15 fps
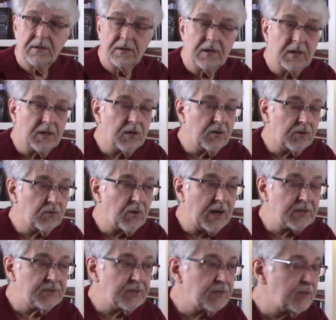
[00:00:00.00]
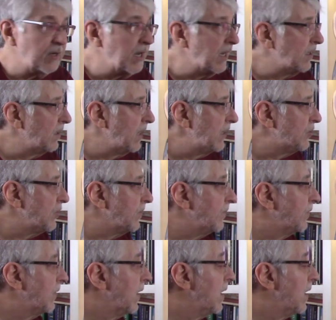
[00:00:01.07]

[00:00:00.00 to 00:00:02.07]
uh, Christ and na nature.